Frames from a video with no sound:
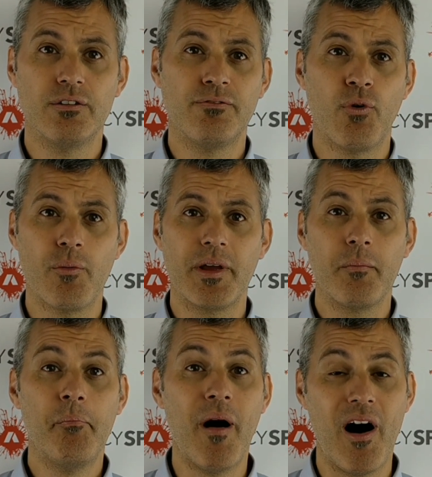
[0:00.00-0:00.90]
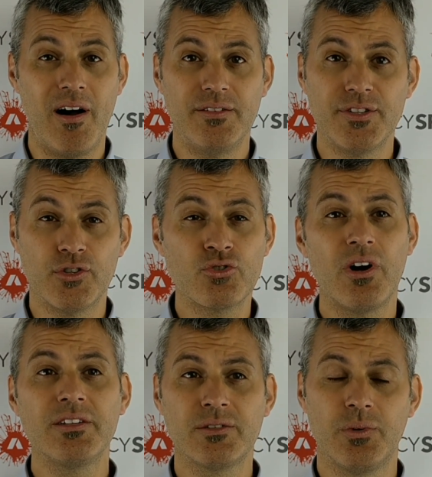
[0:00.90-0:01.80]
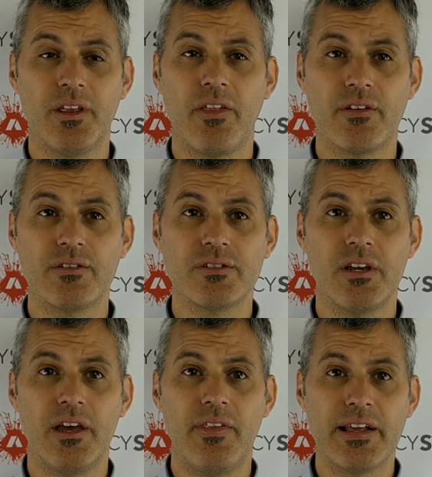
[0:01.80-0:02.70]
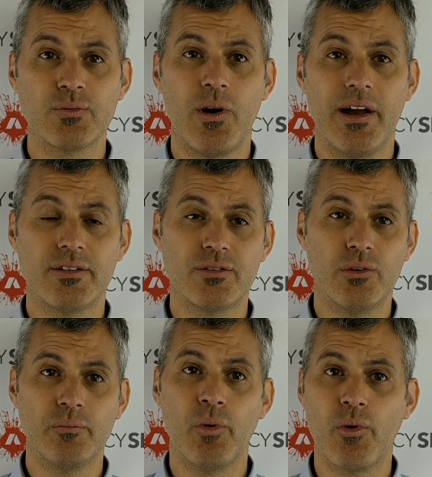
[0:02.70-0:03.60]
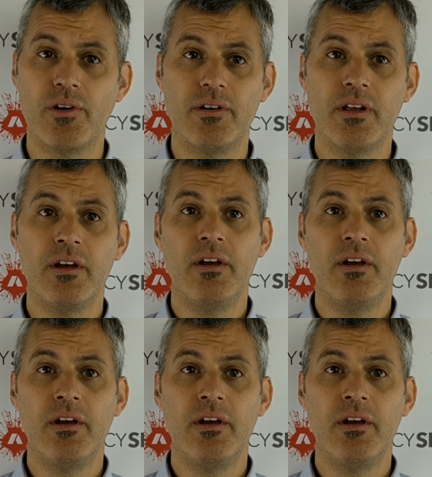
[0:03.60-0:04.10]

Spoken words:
to forming bonds and trust with others, and that's why it's so important.